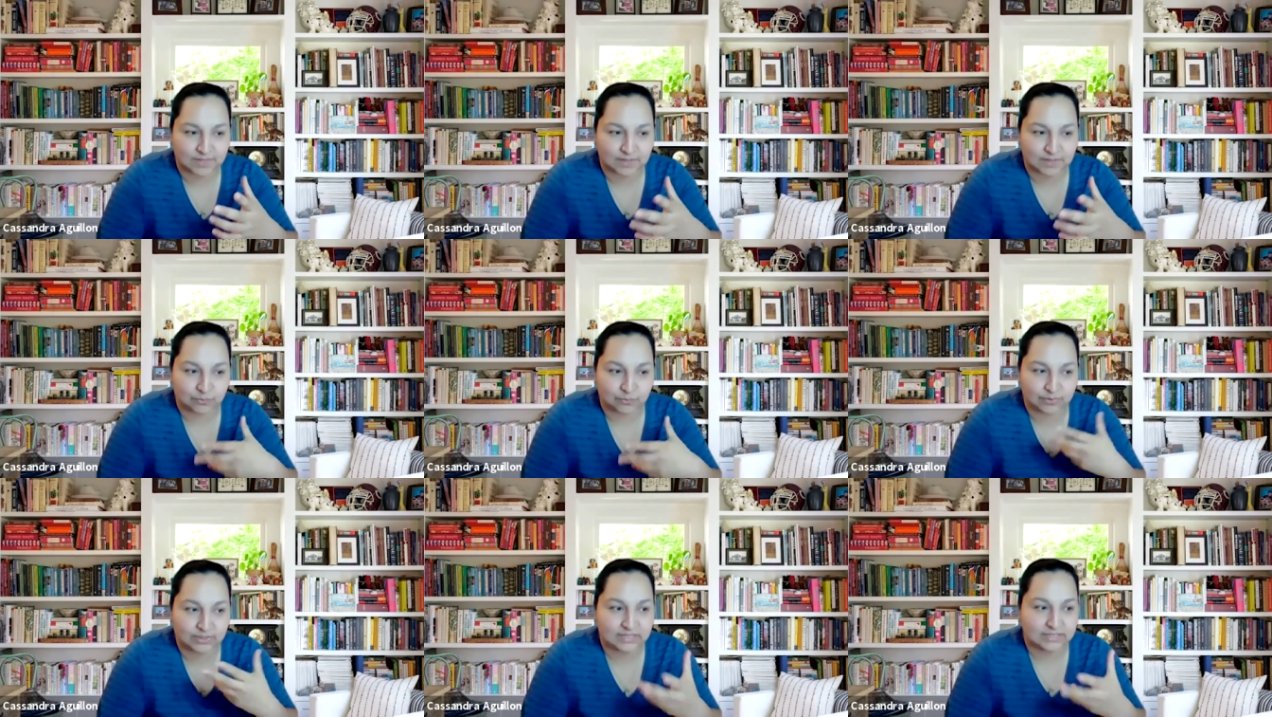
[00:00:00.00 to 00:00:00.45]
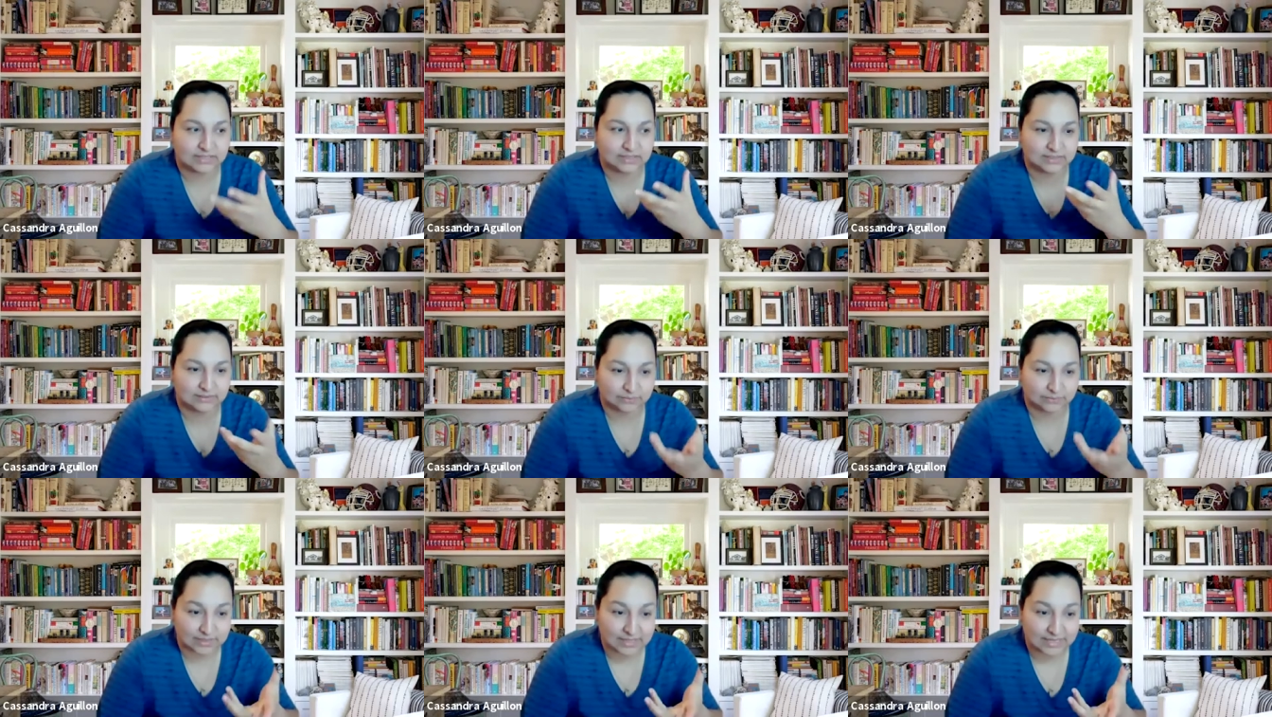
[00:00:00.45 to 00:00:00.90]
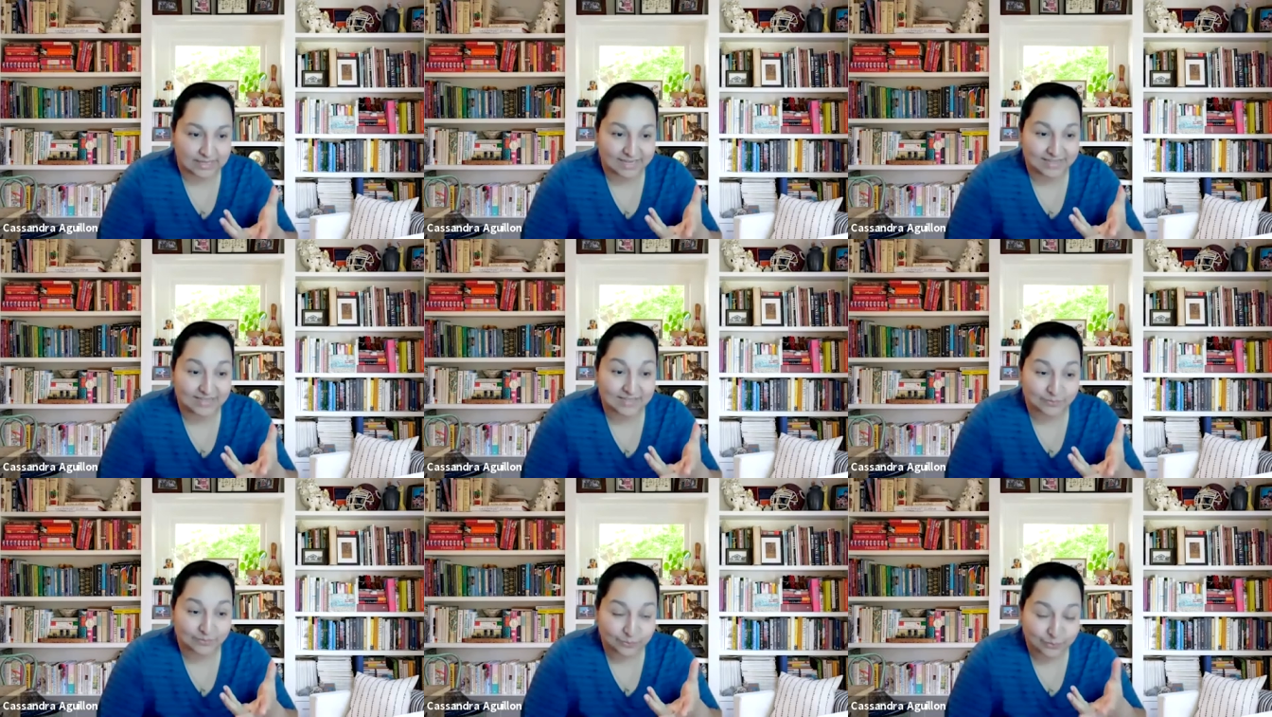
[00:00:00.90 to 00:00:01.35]
really
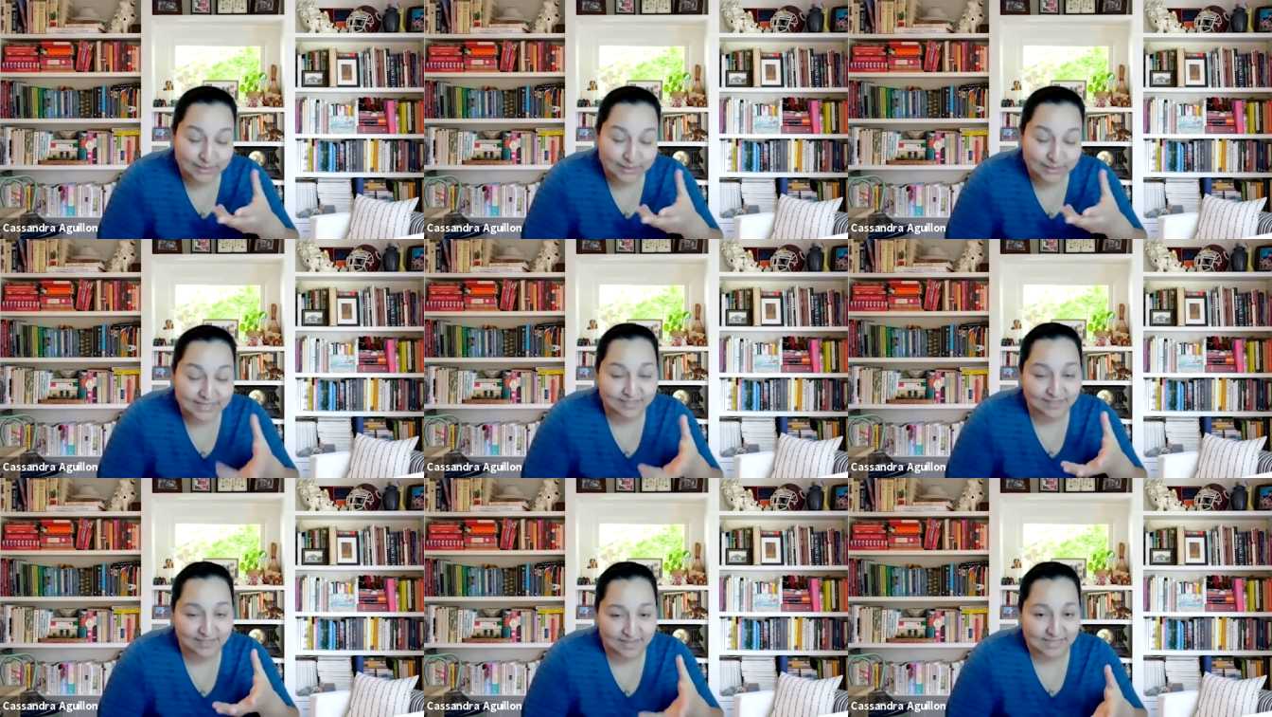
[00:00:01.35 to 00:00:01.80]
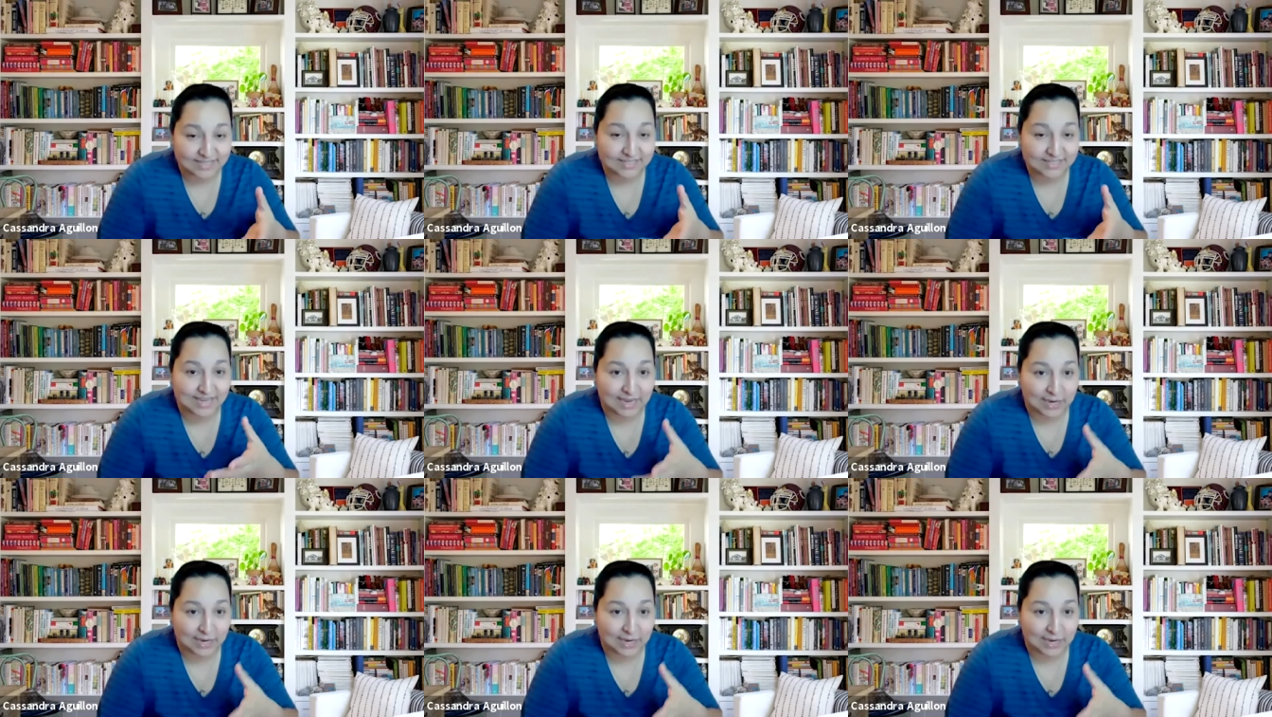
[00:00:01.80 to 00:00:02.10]
realized